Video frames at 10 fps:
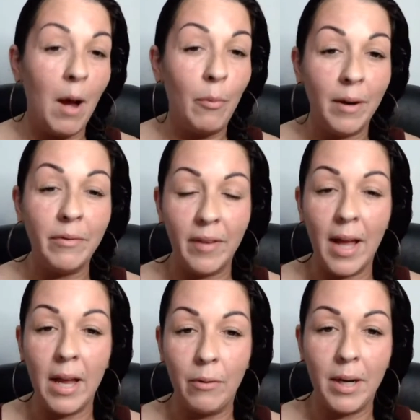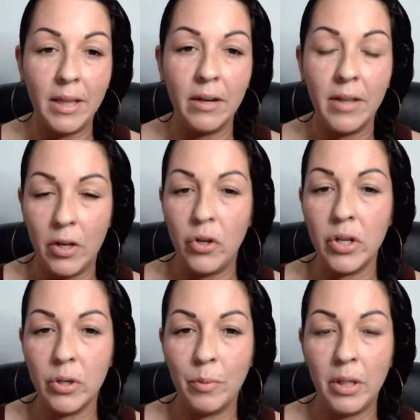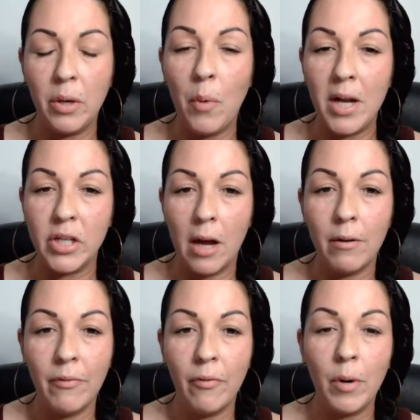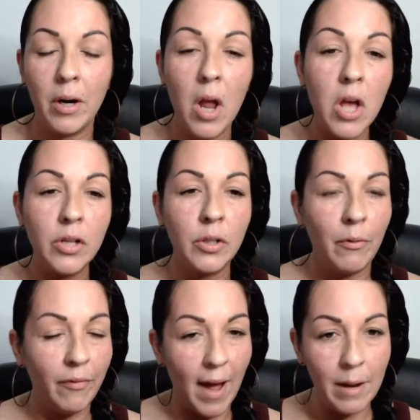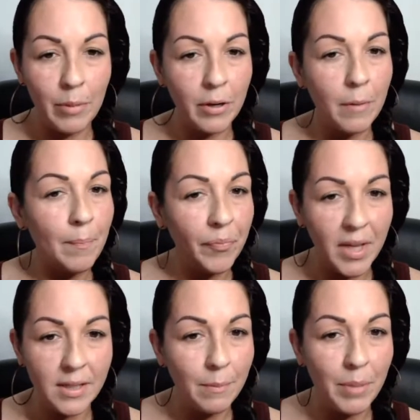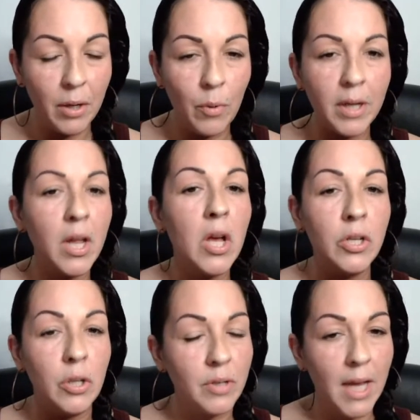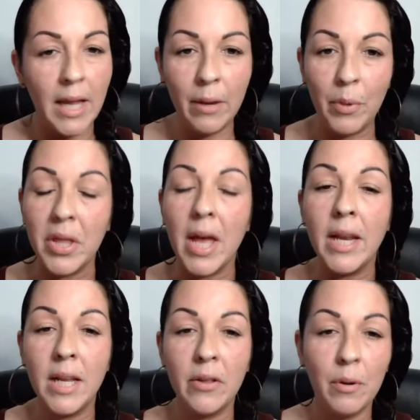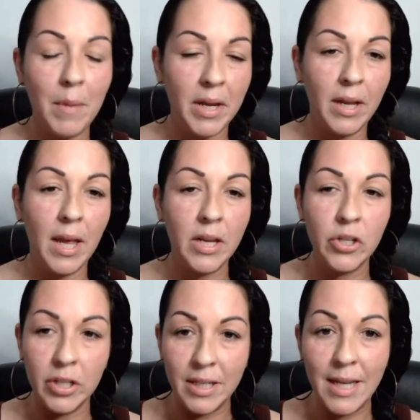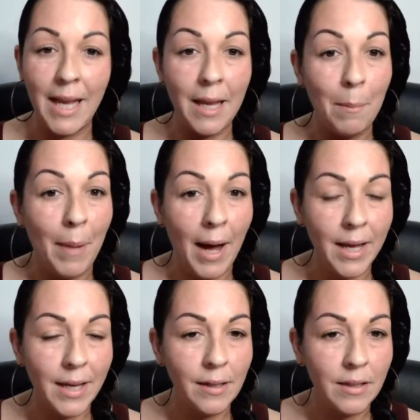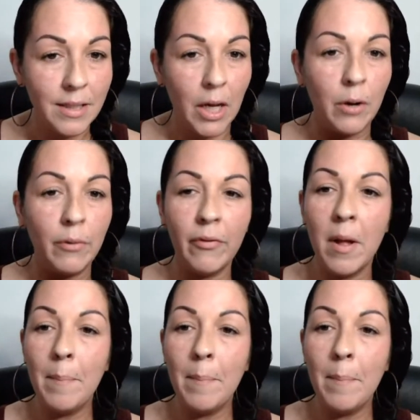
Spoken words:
red flag right there that you need to really watch out for. So fiber is a big one. Don't take it with any other medications. Take it by itself.